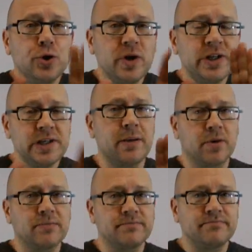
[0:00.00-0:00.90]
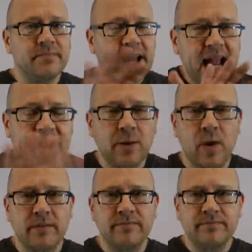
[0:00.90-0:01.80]
Two-digit number. Any
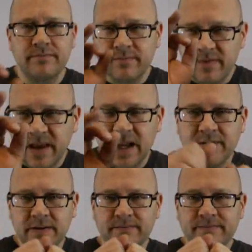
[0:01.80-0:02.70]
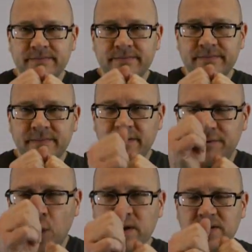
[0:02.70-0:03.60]
one. Thinking of it?
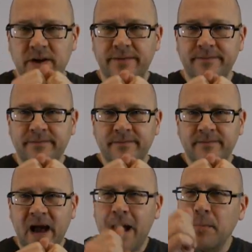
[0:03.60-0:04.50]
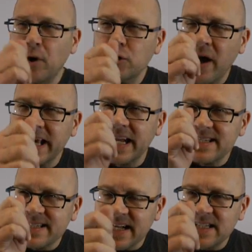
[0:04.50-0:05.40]
Focus on it. I'm going to try to get
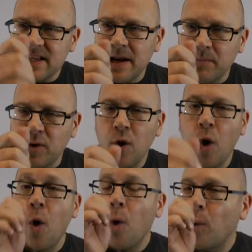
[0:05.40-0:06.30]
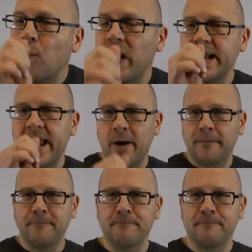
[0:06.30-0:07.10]
a sense of the number right now.